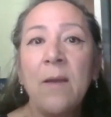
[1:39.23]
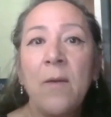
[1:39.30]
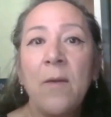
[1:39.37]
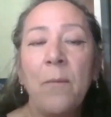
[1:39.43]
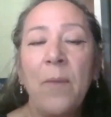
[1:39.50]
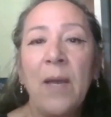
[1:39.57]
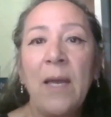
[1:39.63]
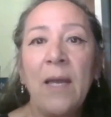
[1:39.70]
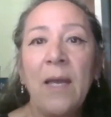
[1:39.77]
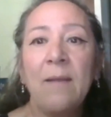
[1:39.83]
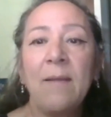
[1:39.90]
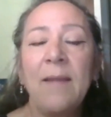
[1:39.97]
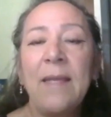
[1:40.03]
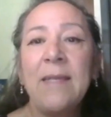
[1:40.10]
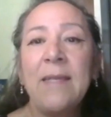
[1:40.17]
but
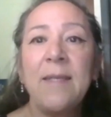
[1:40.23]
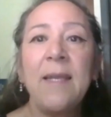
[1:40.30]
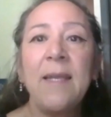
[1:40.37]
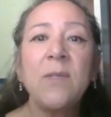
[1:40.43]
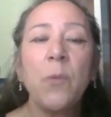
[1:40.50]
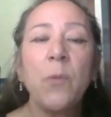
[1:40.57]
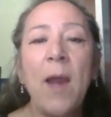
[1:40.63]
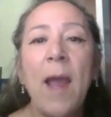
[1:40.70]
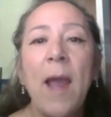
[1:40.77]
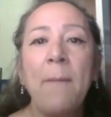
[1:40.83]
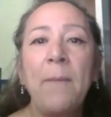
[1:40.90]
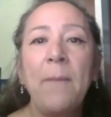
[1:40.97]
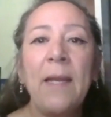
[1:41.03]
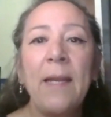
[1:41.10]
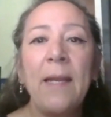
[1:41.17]
these things were
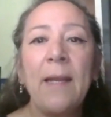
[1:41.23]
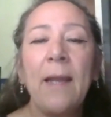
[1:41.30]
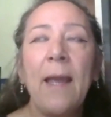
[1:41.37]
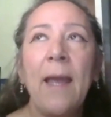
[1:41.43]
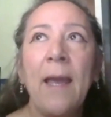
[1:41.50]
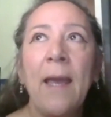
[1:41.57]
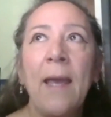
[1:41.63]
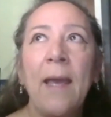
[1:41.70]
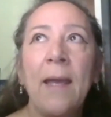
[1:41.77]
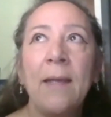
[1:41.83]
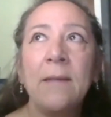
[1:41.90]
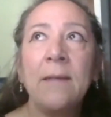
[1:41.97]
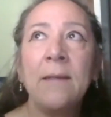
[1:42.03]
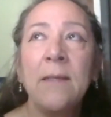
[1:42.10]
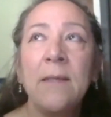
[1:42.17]
happening
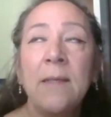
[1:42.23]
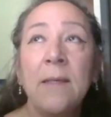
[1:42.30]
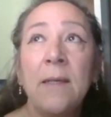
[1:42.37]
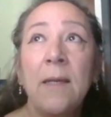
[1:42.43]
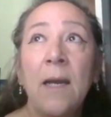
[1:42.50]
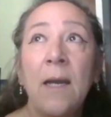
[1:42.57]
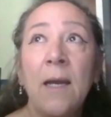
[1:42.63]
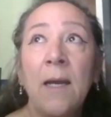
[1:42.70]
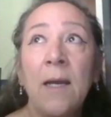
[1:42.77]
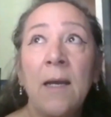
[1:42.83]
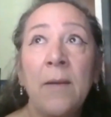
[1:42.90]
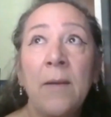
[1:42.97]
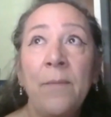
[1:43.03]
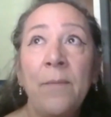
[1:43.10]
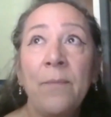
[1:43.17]
and
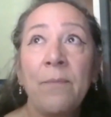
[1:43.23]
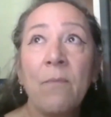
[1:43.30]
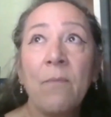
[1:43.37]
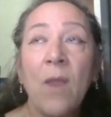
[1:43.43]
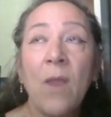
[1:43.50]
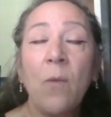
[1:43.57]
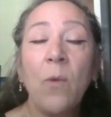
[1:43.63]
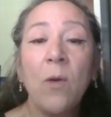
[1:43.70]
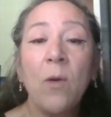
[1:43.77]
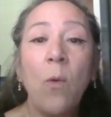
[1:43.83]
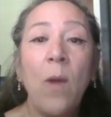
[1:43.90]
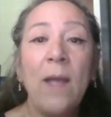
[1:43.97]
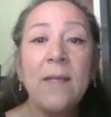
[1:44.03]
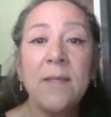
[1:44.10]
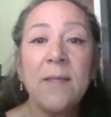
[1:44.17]
were
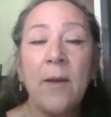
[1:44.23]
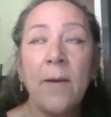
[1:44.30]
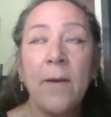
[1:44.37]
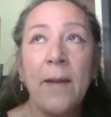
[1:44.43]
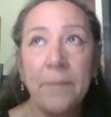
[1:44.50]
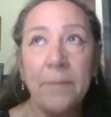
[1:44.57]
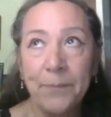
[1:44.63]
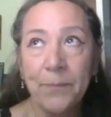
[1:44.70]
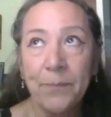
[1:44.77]
quite scary.